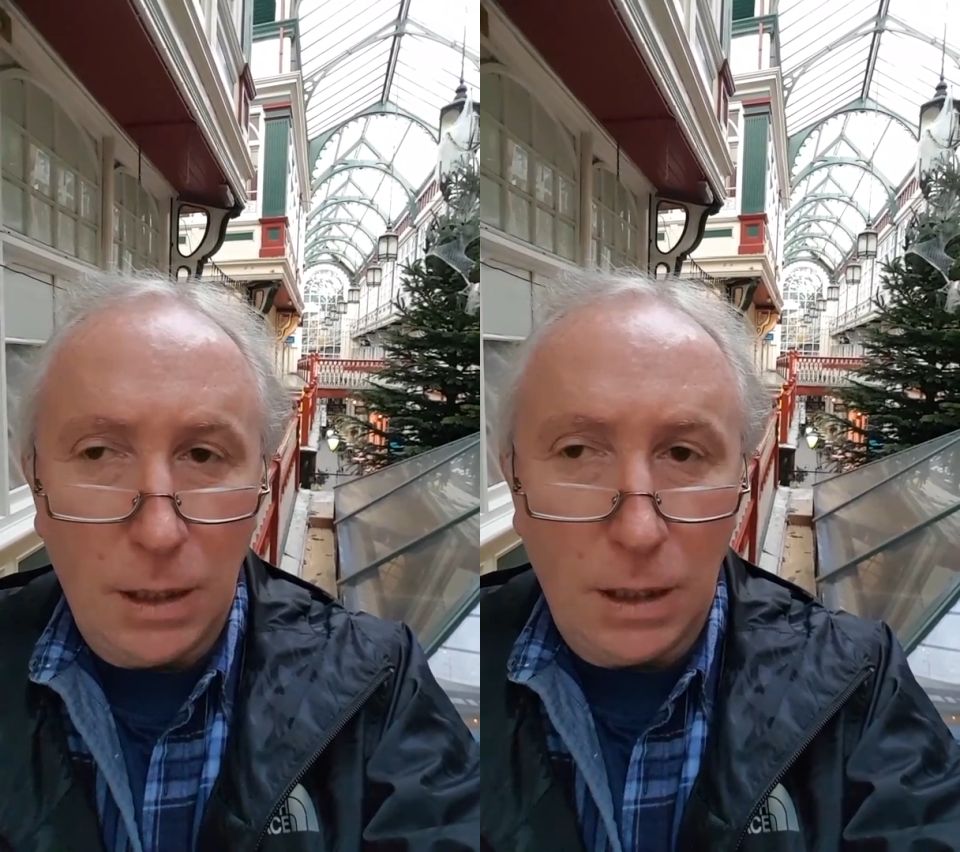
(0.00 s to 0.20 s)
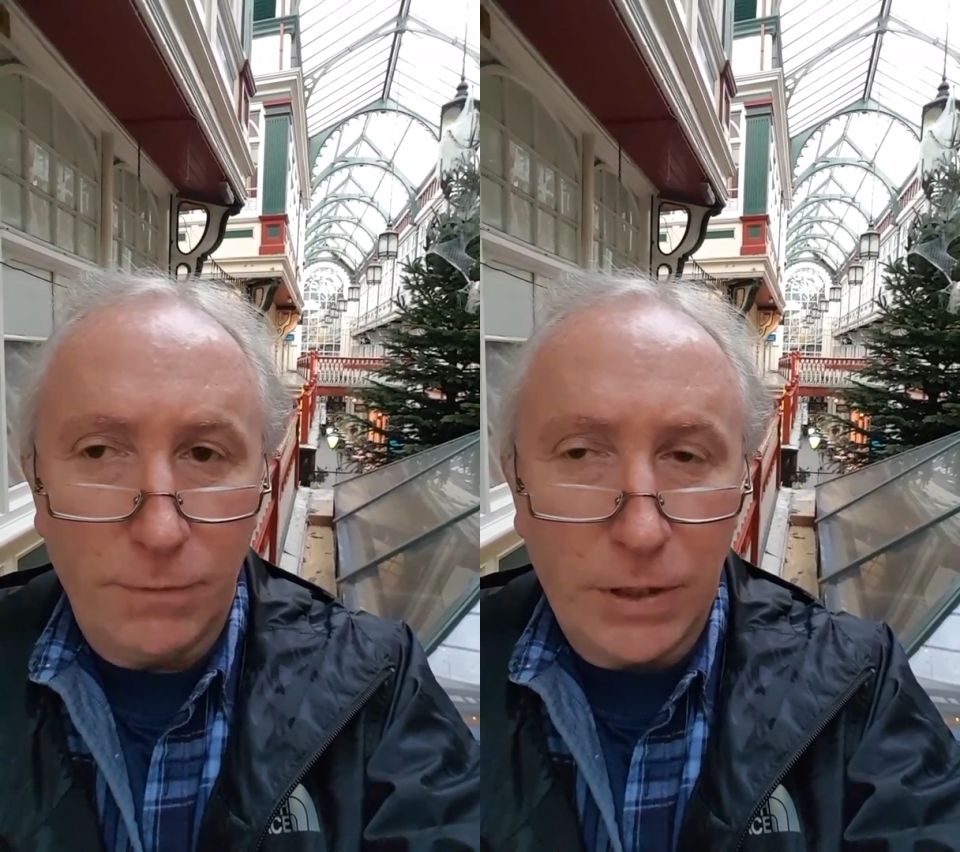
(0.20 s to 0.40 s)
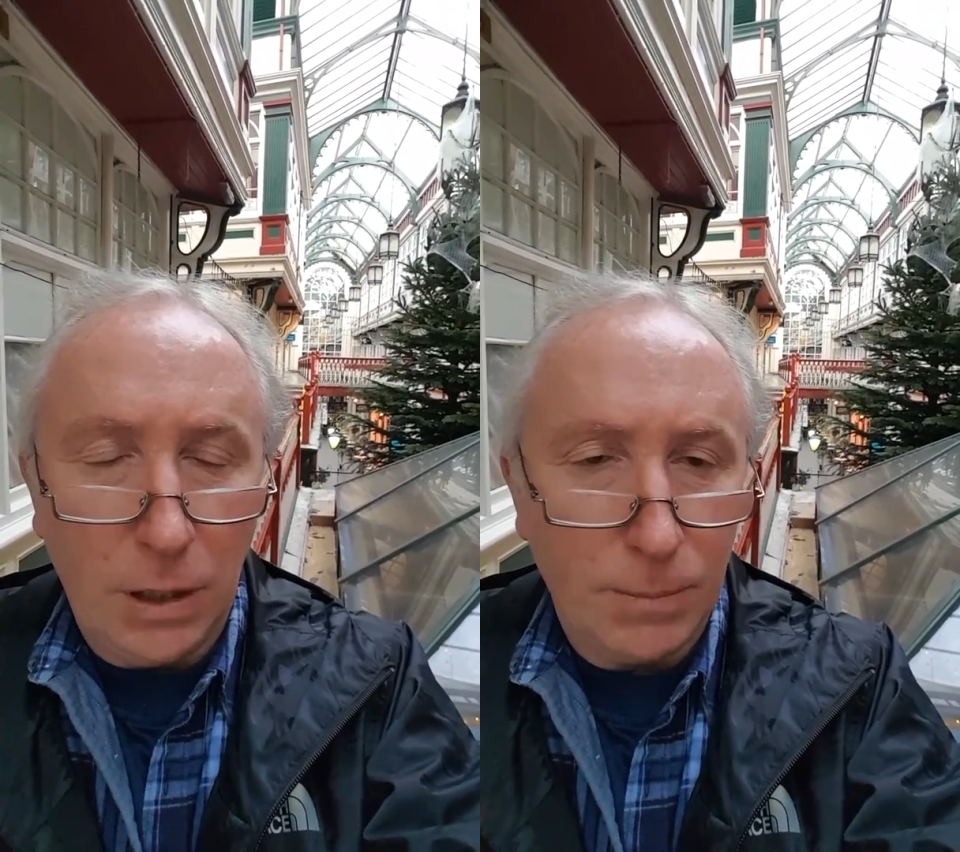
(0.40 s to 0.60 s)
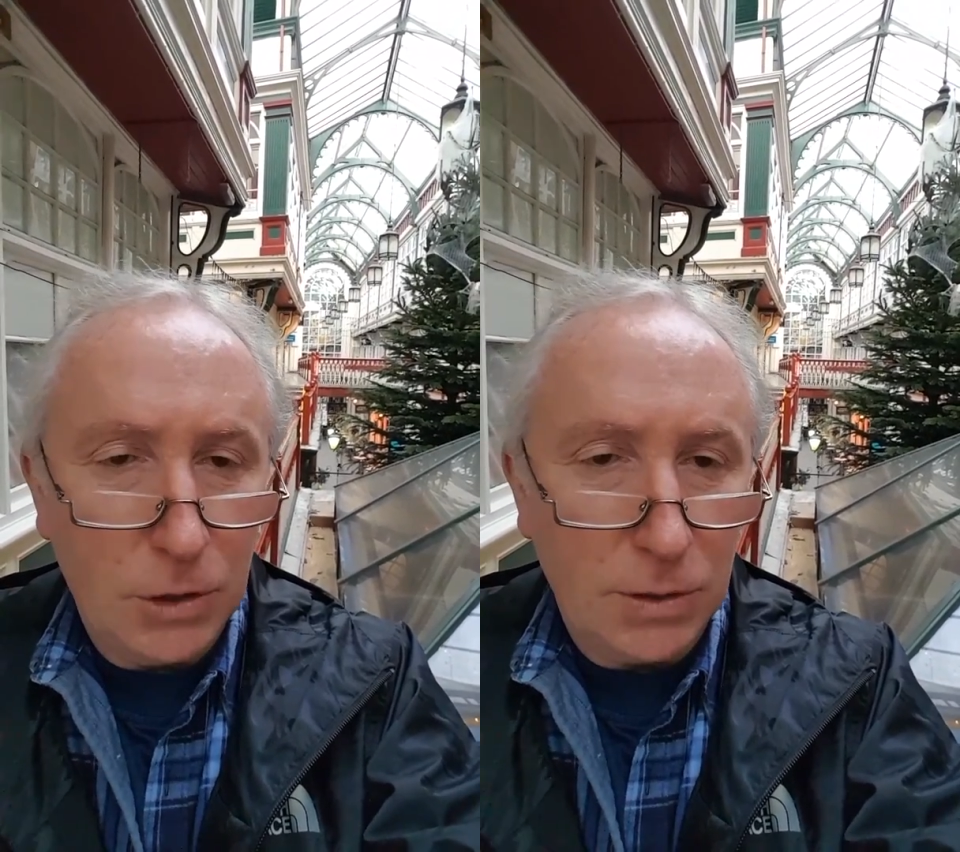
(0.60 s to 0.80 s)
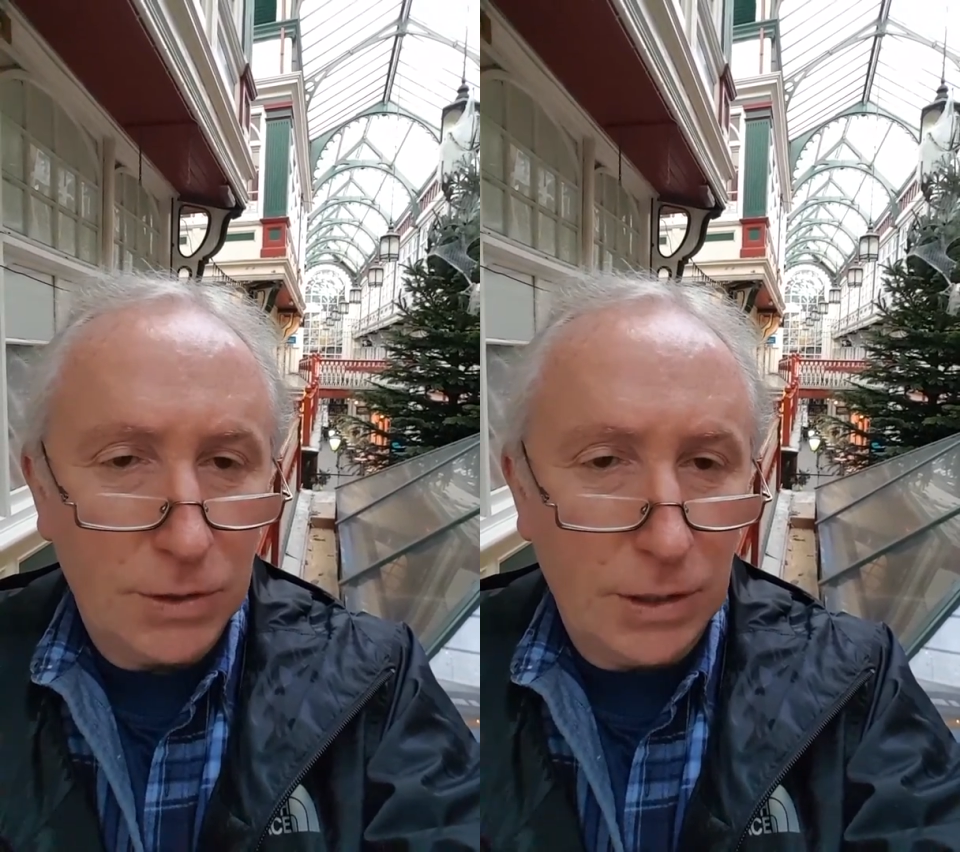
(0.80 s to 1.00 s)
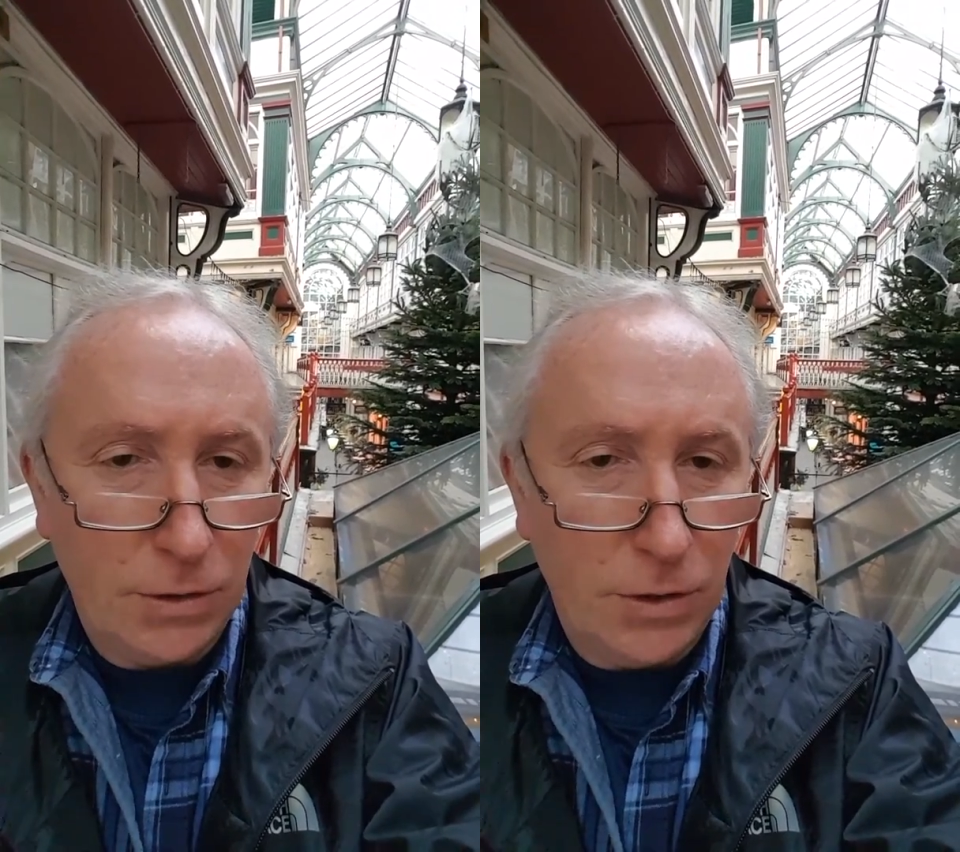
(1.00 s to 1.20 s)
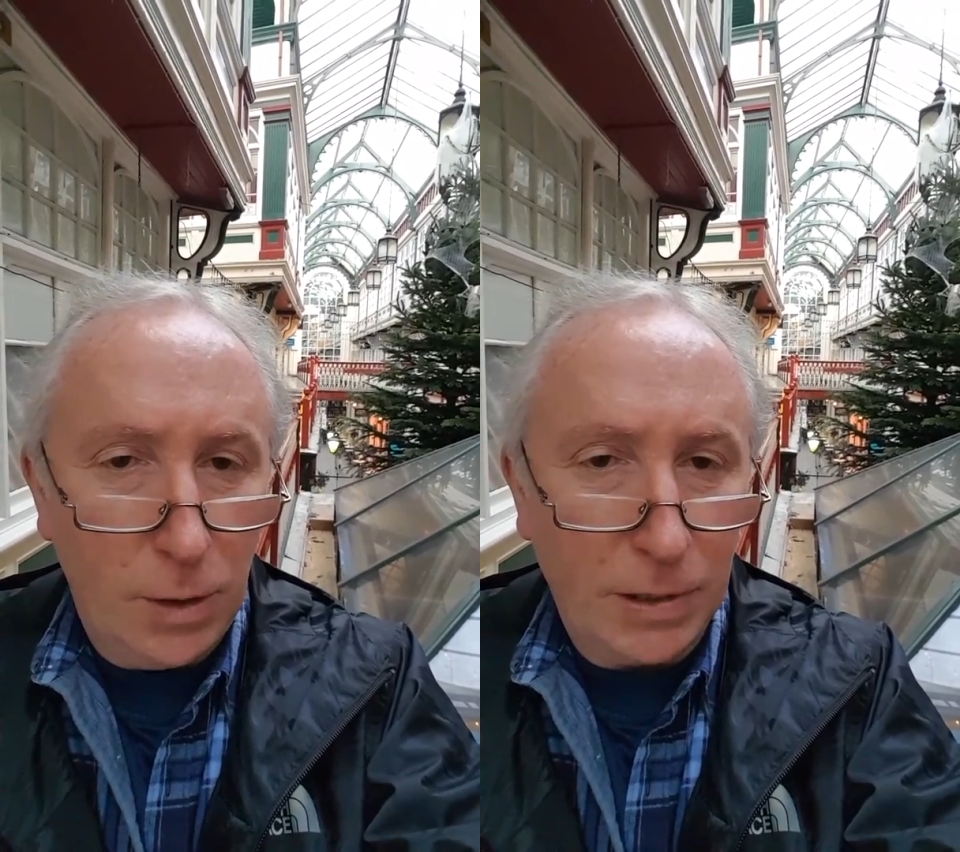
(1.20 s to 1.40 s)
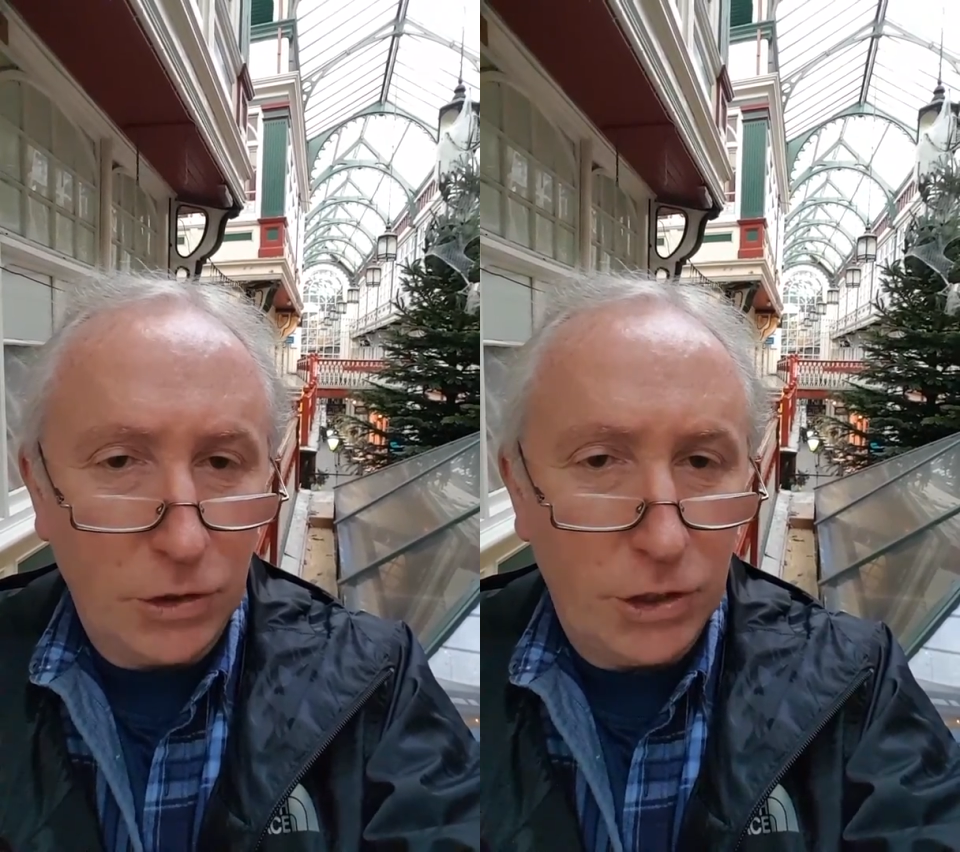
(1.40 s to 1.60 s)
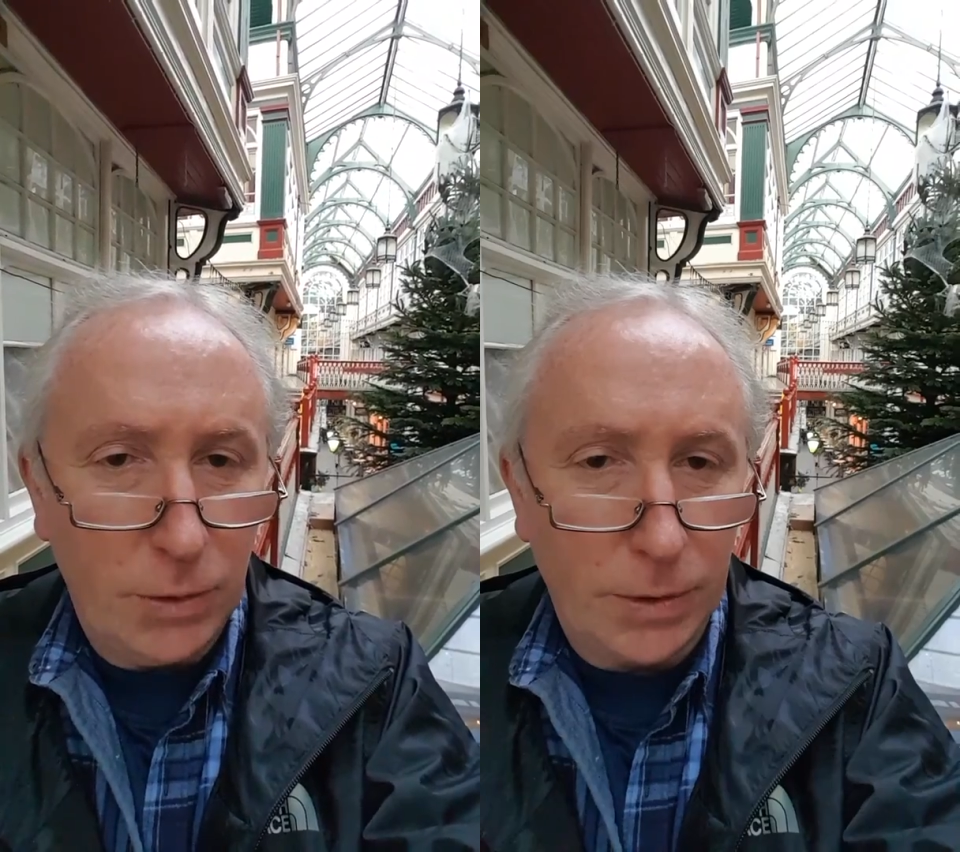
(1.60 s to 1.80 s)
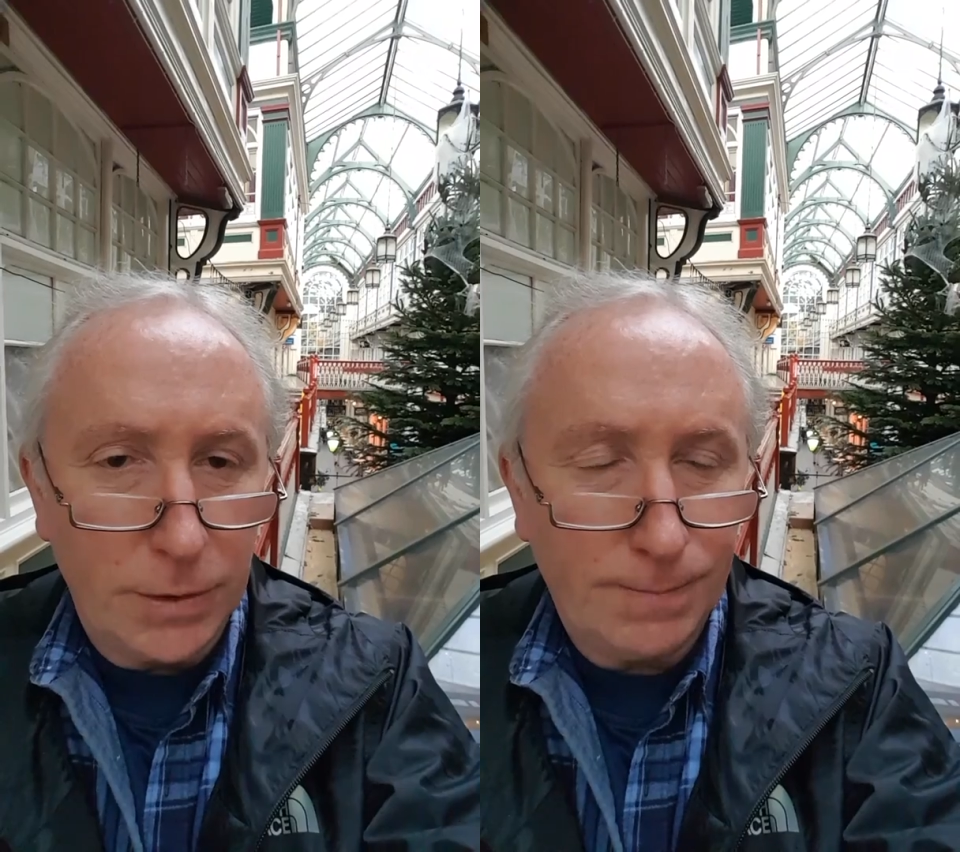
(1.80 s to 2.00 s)
of the options that are open
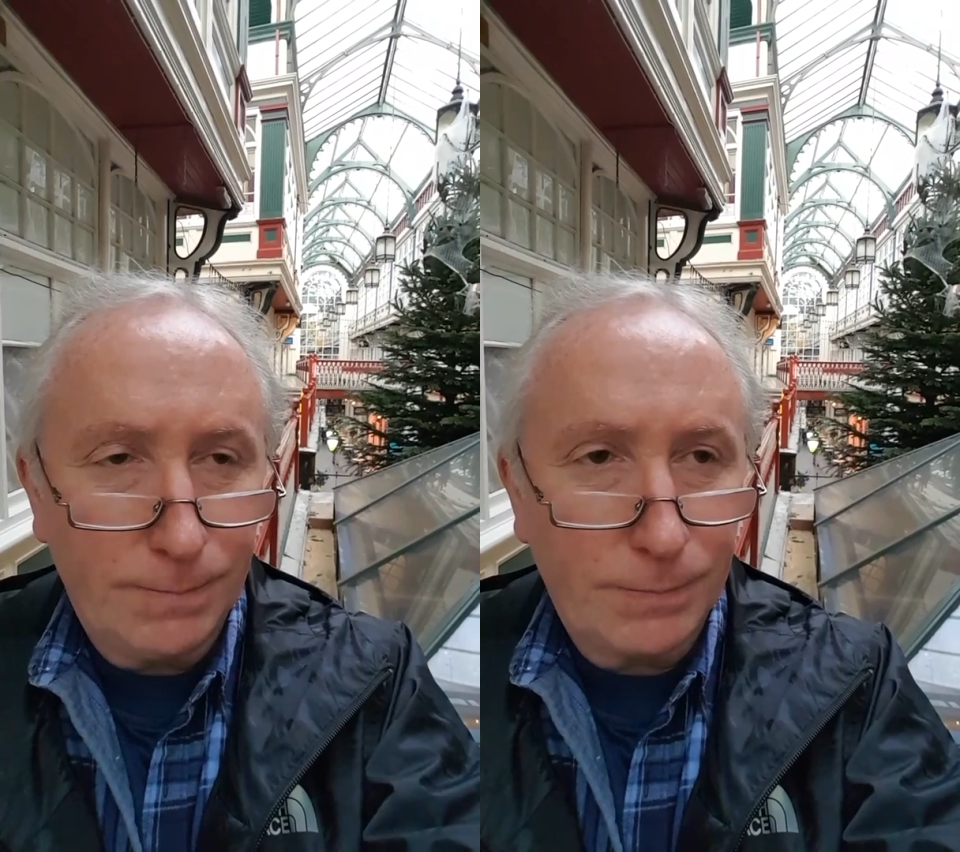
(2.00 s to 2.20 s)
to us.